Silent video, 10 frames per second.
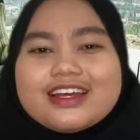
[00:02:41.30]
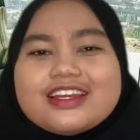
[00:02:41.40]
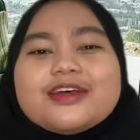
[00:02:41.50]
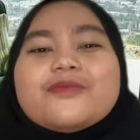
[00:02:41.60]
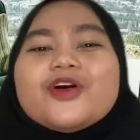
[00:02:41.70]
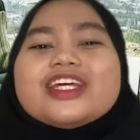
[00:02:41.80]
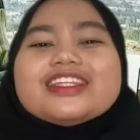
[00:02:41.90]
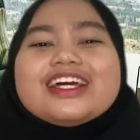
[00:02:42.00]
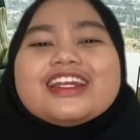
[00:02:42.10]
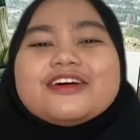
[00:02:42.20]
The more
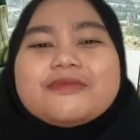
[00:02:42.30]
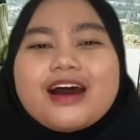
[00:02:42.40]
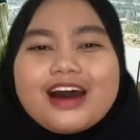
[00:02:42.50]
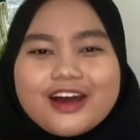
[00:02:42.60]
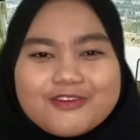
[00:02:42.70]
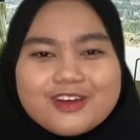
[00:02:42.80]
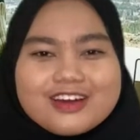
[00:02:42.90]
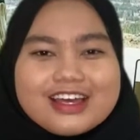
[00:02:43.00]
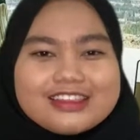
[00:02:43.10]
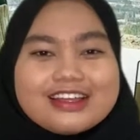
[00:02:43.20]
detail about how we
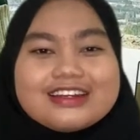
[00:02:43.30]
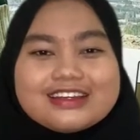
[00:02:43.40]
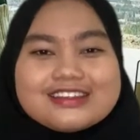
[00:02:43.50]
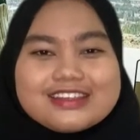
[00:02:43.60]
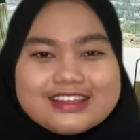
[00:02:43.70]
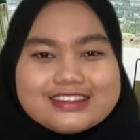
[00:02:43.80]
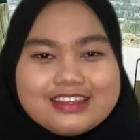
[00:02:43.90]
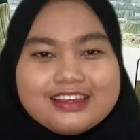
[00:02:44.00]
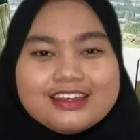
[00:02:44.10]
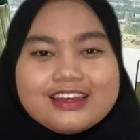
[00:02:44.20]
conducting this
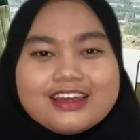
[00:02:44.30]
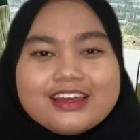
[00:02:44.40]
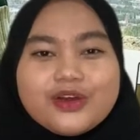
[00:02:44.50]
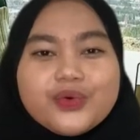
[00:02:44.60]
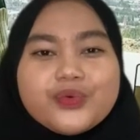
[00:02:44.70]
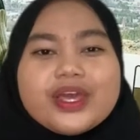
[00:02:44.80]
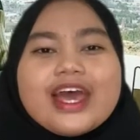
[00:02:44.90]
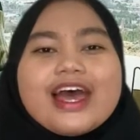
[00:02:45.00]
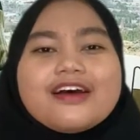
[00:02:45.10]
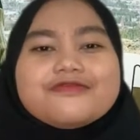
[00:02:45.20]
testing, we
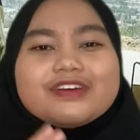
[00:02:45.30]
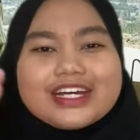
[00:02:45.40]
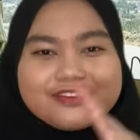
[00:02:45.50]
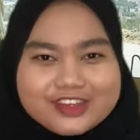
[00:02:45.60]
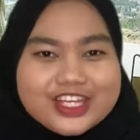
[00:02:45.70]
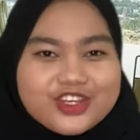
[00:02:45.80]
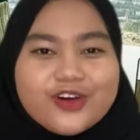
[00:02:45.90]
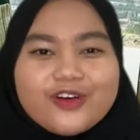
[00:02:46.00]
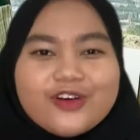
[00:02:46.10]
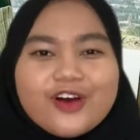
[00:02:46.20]
have a
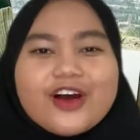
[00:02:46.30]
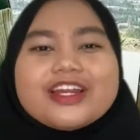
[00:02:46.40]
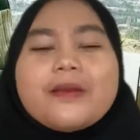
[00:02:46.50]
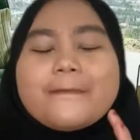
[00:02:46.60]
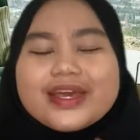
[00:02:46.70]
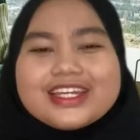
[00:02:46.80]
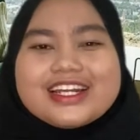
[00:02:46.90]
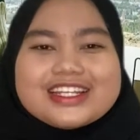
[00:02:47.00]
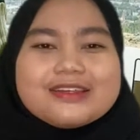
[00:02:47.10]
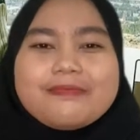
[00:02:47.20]
video on
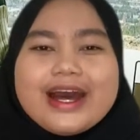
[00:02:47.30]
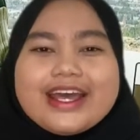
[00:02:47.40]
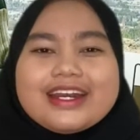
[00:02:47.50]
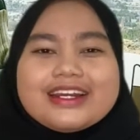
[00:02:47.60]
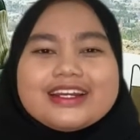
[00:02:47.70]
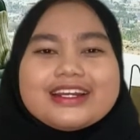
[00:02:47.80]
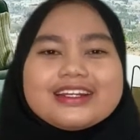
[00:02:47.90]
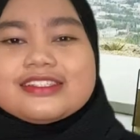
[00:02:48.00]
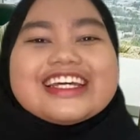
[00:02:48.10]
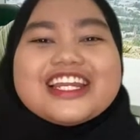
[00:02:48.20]
methodology part.
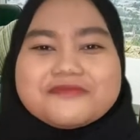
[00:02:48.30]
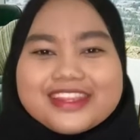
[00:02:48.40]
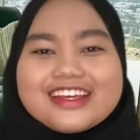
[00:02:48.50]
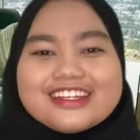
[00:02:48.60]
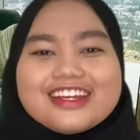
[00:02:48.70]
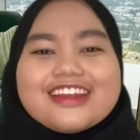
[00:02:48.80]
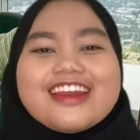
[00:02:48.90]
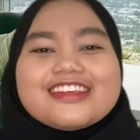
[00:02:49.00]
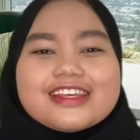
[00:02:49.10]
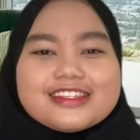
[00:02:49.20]
The limitation in
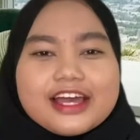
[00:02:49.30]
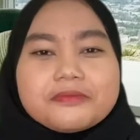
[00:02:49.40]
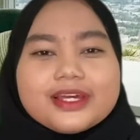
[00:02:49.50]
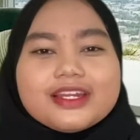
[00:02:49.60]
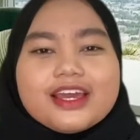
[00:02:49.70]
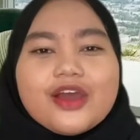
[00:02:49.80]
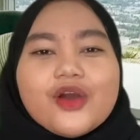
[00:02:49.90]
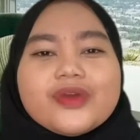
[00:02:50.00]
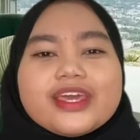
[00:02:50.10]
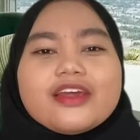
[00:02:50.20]
this assignment,
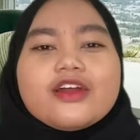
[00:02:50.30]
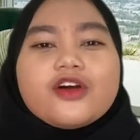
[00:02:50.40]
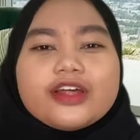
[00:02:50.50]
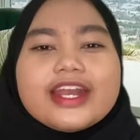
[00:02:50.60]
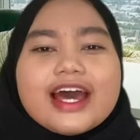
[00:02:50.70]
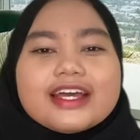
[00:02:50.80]
we cannot conduct